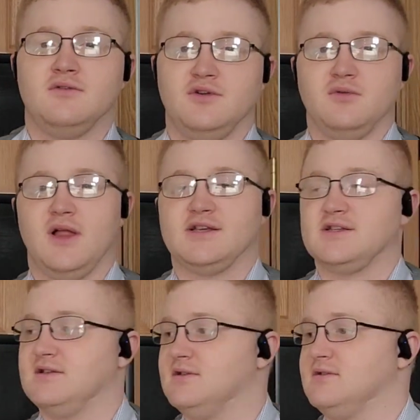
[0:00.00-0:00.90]
new
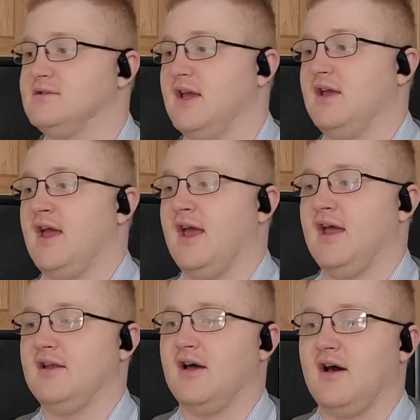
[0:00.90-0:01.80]
lessons
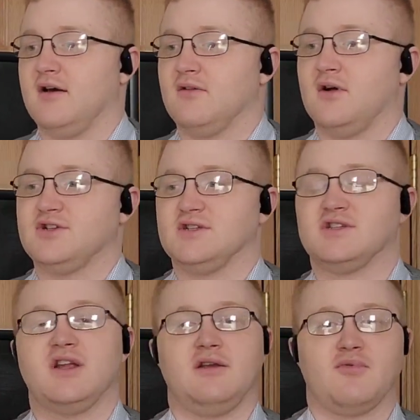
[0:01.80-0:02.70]
and launch the
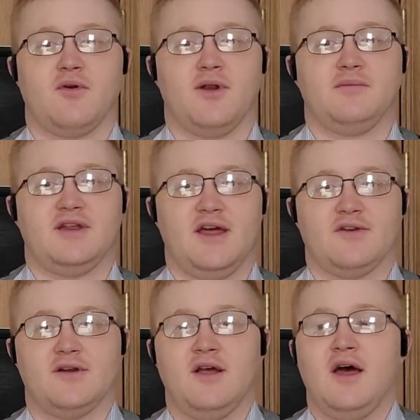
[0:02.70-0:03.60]
study program
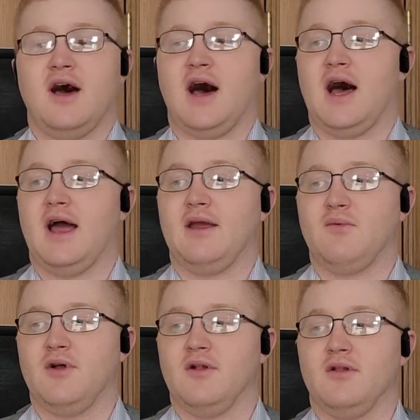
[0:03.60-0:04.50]
together. I
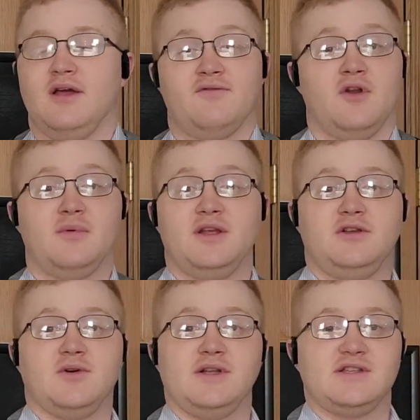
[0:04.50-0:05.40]
will, if nobody
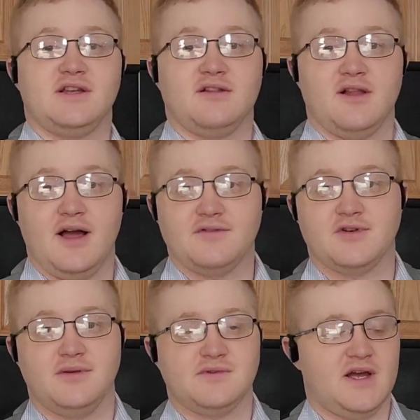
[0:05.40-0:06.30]
joins into the live
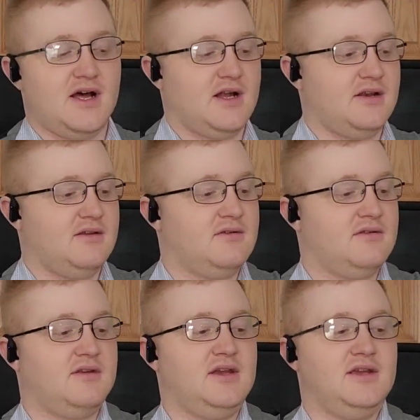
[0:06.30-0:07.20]
streams on
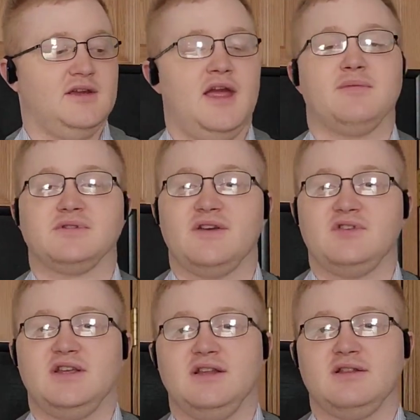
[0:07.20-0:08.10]
the April
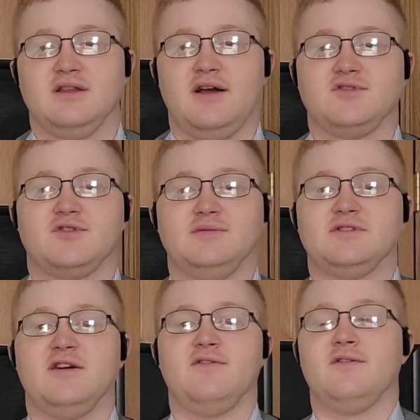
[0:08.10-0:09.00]
17th live stream
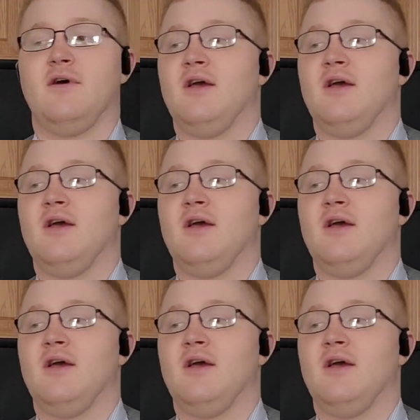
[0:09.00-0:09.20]
stuff,